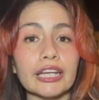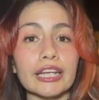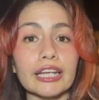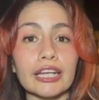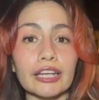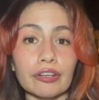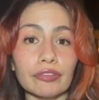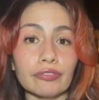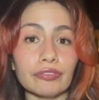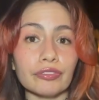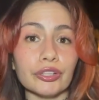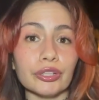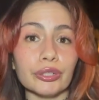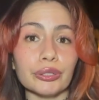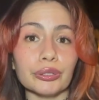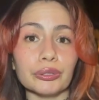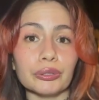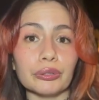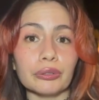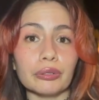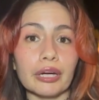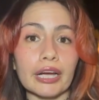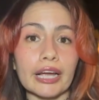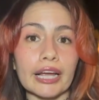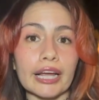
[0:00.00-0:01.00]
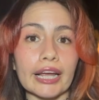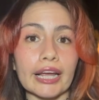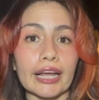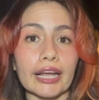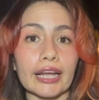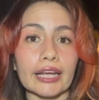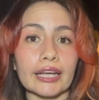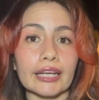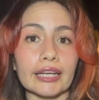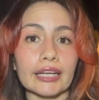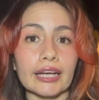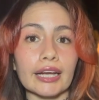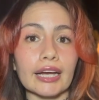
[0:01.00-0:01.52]
give you
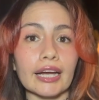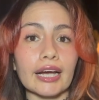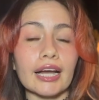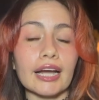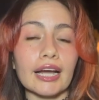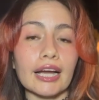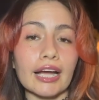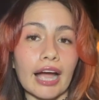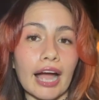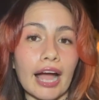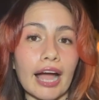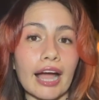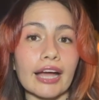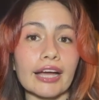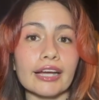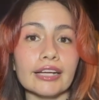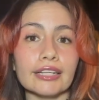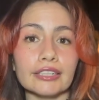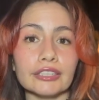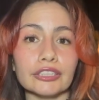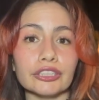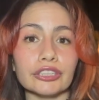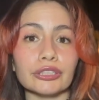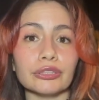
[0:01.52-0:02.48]
a guide